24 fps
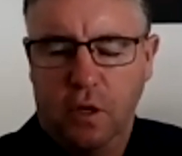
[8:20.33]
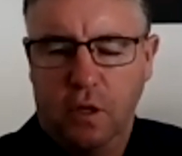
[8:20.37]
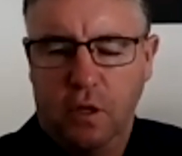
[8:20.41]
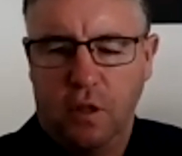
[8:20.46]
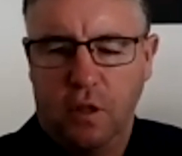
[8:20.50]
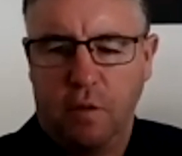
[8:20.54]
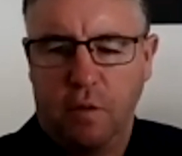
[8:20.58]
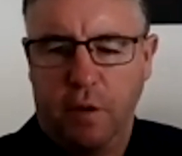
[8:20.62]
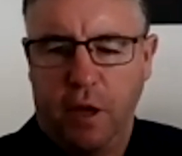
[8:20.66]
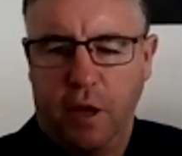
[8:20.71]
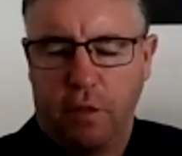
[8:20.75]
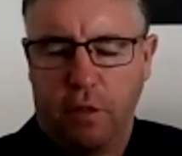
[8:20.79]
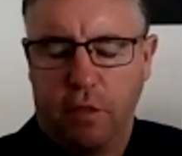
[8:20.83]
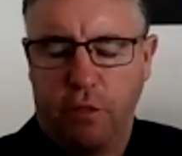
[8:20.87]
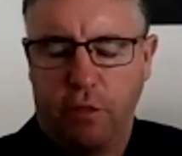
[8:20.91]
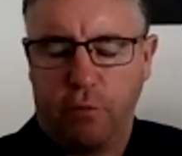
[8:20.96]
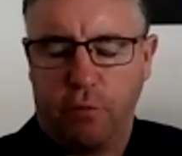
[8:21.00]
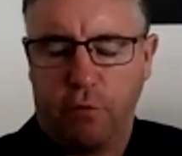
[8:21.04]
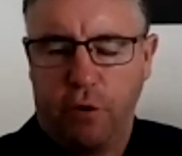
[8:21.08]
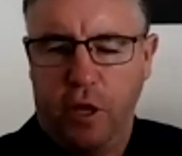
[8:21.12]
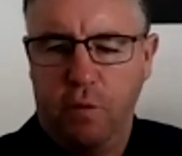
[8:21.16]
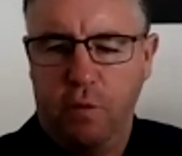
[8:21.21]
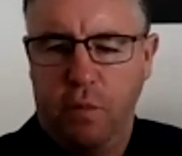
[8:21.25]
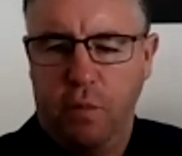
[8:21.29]
There's about
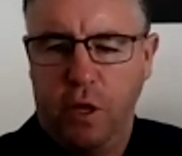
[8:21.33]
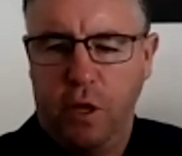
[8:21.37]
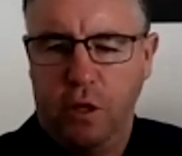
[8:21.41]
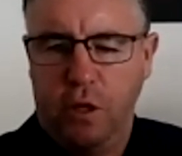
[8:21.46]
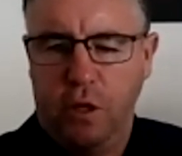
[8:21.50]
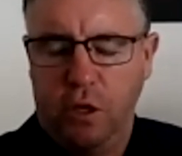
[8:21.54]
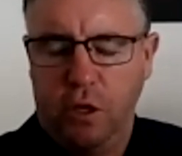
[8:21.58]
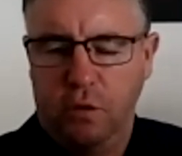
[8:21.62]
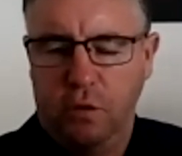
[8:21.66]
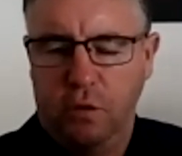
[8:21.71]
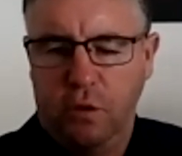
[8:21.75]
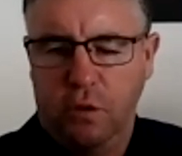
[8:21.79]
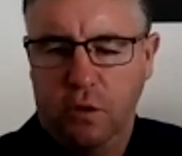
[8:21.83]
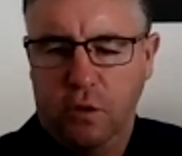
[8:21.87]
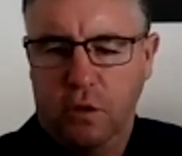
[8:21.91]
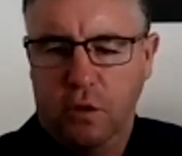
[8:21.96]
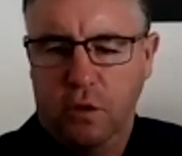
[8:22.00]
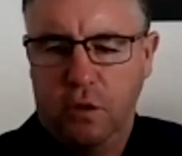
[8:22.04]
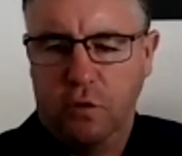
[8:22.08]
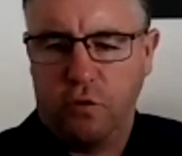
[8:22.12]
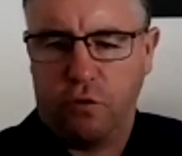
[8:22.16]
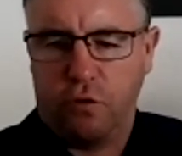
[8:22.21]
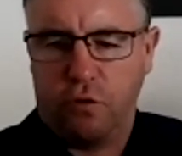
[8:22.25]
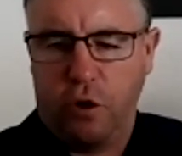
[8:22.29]
3 million
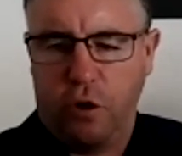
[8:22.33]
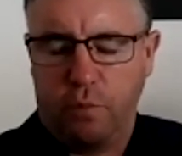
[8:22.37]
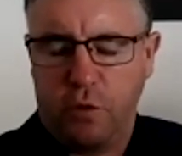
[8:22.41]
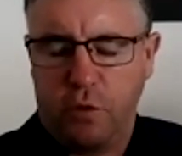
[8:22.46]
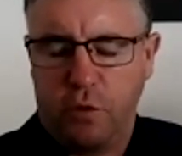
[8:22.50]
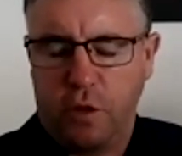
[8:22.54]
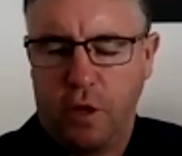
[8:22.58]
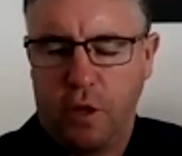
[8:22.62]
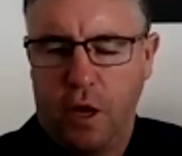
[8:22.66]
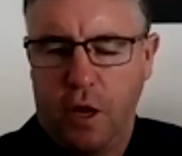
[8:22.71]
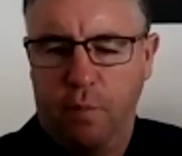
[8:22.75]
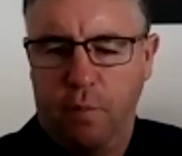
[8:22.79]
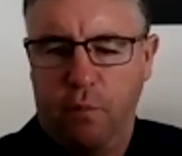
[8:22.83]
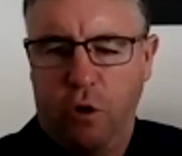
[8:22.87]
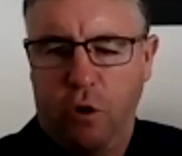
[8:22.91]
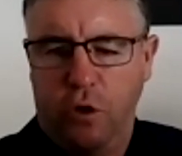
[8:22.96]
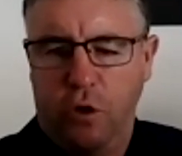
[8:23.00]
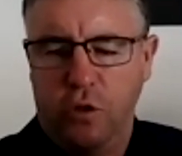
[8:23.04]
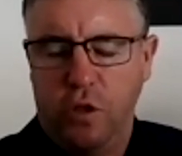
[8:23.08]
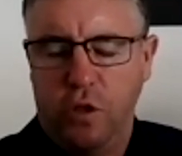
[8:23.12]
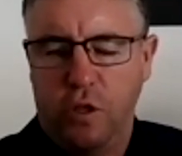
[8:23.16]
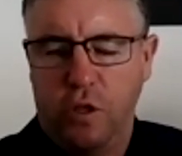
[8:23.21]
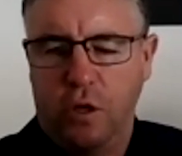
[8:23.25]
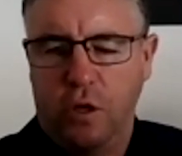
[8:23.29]
trips done by
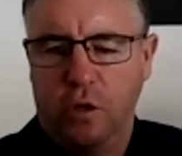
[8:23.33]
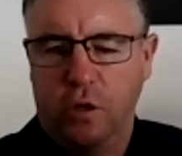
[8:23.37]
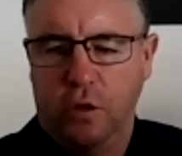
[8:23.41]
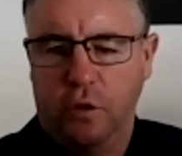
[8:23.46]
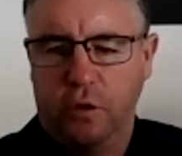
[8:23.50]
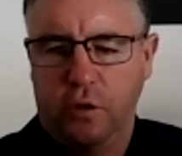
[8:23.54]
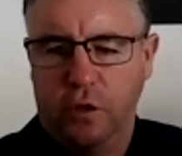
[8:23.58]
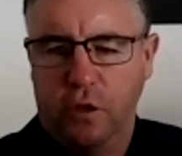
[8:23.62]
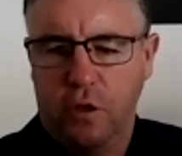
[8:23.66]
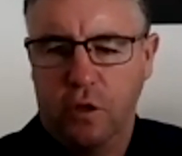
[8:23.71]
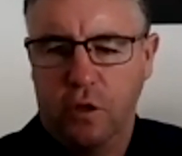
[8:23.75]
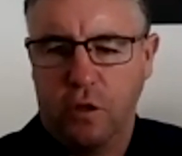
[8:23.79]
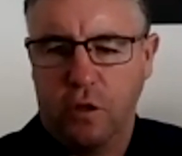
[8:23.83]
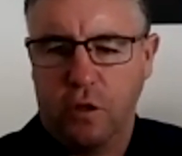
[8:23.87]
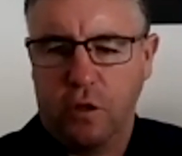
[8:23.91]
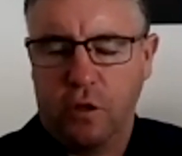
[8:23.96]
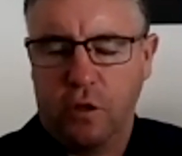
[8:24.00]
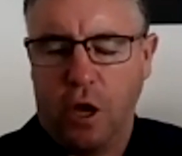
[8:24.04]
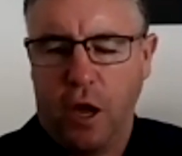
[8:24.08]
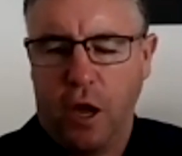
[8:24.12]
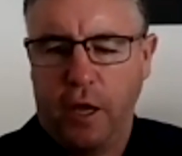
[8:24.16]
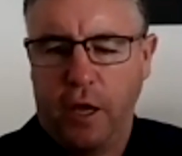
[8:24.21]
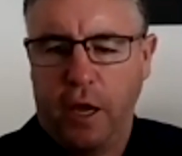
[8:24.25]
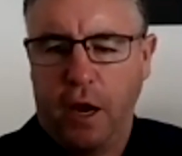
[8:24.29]
New Zealanders
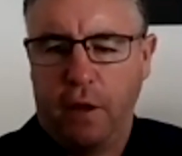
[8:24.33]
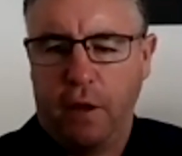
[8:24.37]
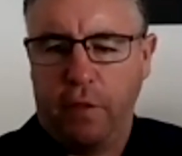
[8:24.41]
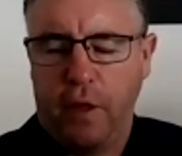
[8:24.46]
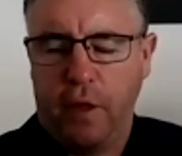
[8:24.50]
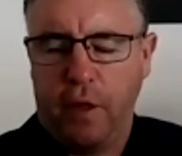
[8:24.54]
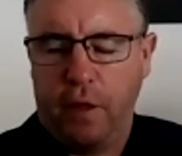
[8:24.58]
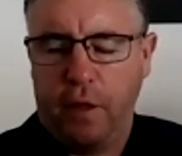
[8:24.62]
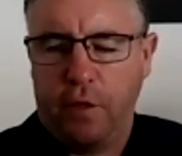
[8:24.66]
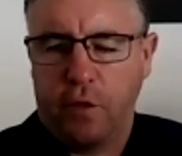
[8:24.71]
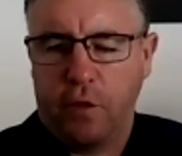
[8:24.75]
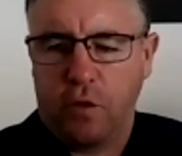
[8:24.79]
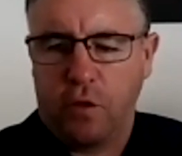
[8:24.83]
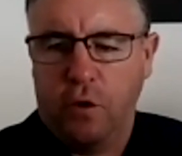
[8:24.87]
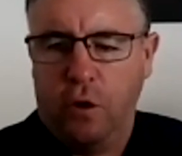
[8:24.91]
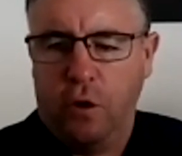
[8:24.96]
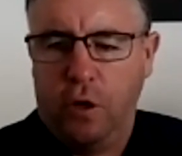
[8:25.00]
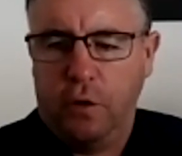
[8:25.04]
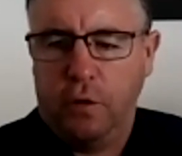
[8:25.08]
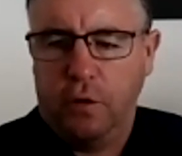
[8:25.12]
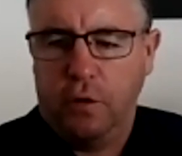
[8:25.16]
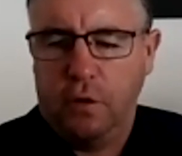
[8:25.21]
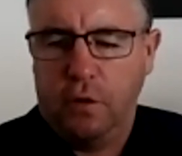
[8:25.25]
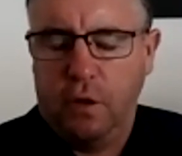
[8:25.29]
going out the other
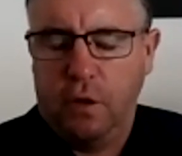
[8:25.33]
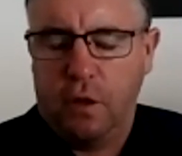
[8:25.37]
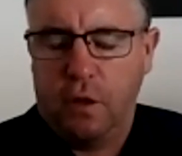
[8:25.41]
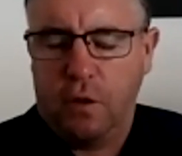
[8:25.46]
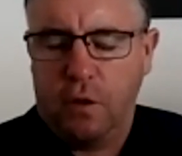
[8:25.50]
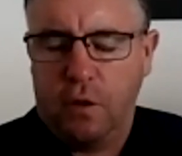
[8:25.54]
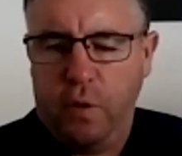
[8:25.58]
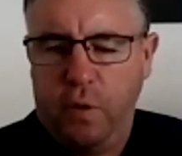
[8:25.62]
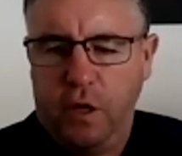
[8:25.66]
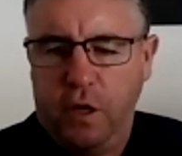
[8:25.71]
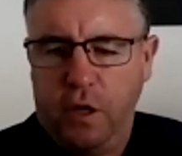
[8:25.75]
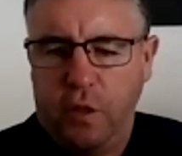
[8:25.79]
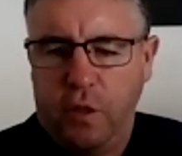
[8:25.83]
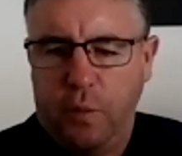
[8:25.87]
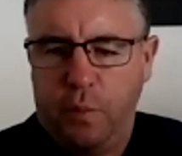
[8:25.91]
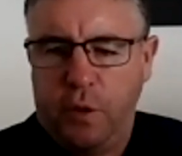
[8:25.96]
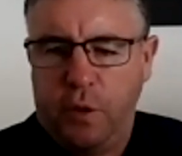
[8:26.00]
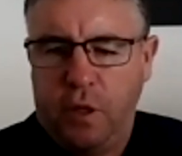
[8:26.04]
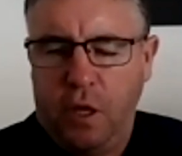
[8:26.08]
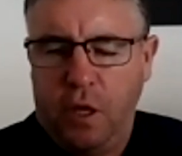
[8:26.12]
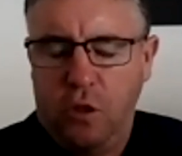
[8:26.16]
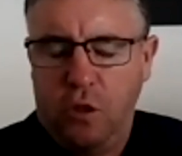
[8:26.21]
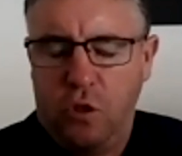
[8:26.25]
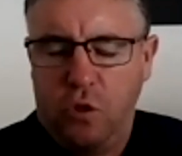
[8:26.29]
side. So we got the
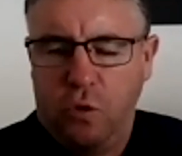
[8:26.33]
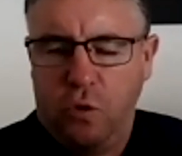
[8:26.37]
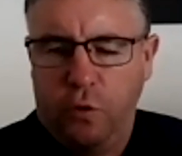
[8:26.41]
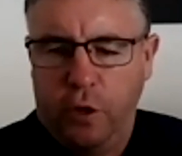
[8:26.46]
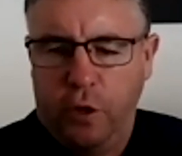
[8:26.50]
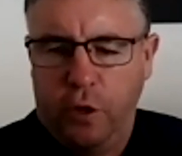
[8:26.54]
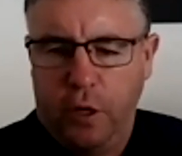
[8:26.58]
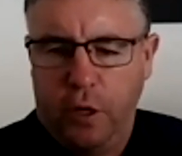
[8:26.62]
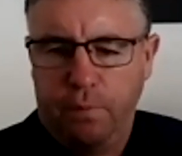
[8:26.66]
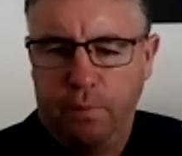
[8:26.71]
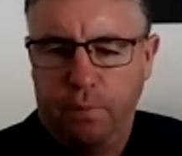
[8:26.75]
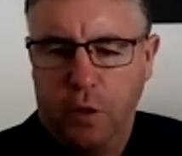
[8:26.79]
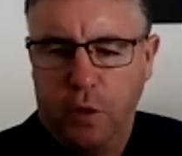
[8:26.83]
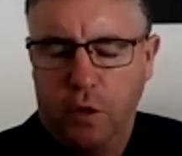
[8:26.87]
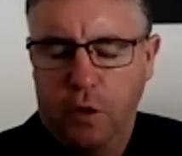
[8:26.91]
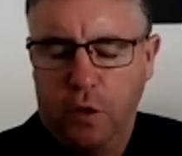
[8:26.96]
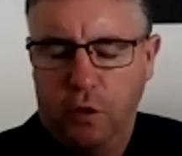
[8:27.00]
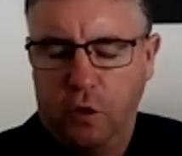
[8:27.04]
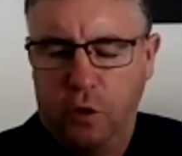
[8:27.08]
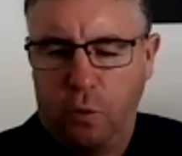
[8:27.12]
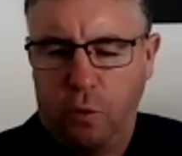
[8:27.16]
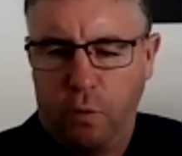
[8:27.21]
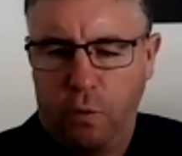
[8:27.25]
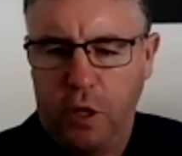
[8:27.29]
potential to
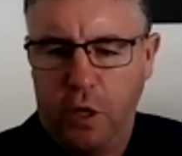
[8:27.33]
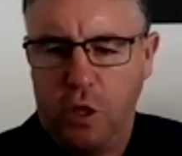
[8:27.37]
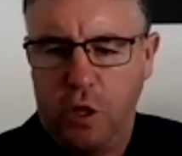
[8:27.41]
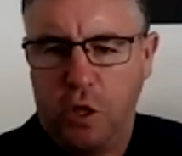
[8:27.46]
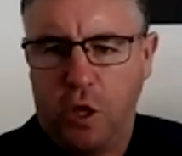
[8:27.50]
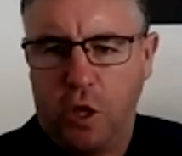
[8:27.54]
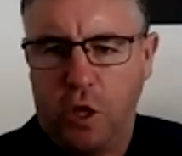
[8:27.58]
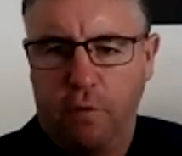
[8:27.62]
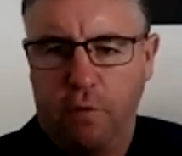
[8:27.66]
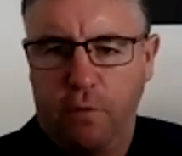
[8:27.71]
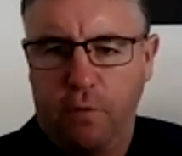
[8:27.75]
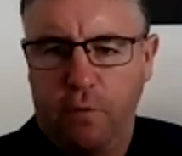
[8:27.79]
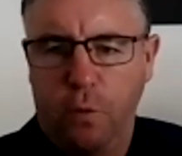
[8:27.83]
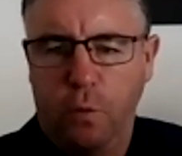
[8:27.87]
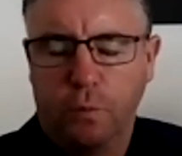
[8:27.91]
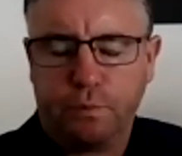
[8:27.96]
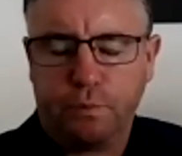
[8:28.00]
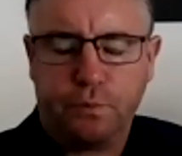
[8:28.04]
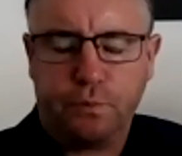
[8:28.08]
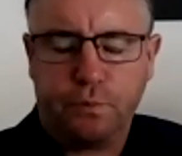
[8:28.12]
reshuffle,